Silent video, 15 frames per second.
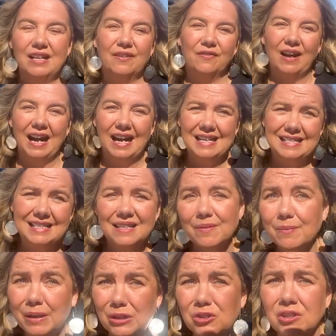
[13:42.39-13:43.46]
If I
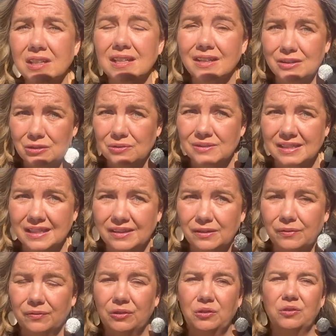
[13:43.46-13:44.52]
didn't mention a New
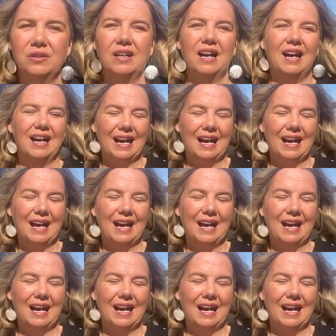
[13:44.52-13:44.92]
Zealand food,